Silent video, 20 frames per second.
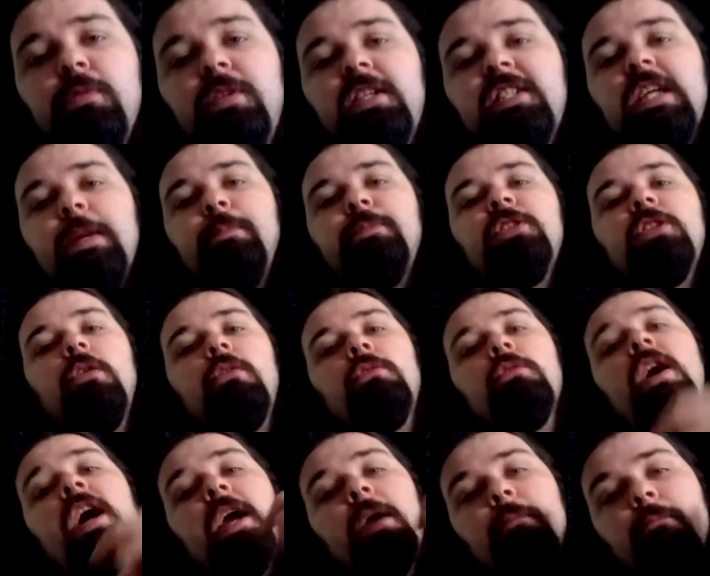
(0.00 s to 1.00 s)
this episode,
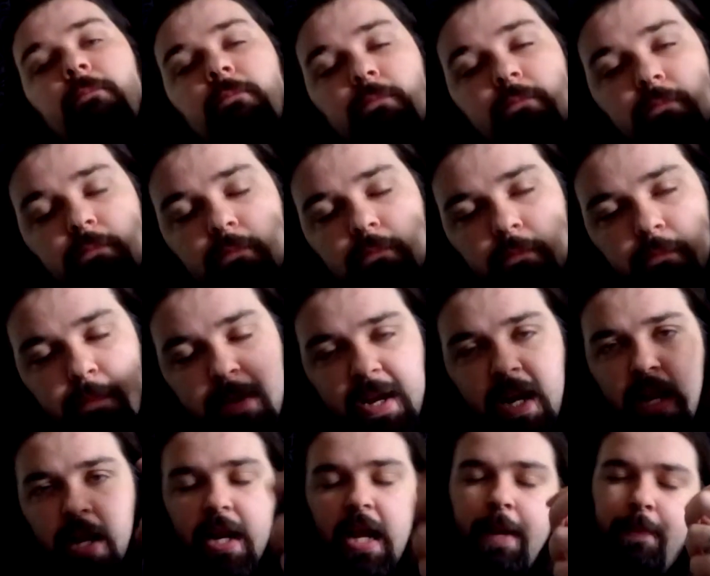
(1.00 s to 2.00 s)
like
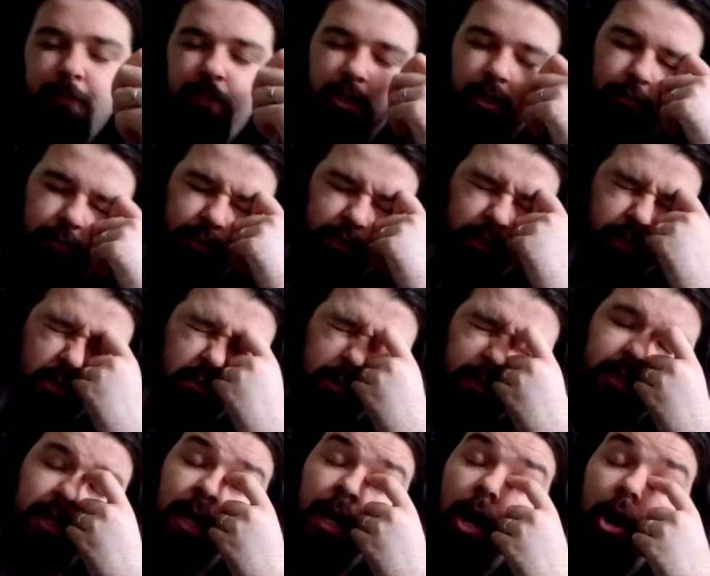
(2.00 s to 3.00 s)
many of the episodes, the
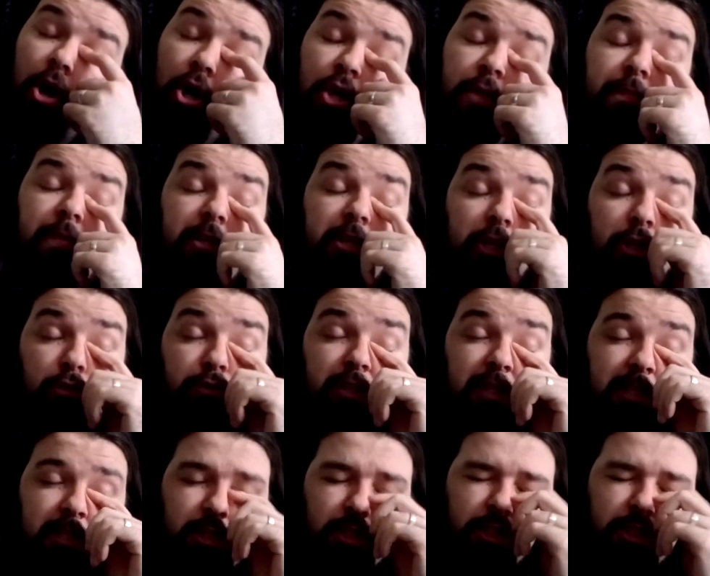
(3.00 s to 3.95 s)
Doctor overuses the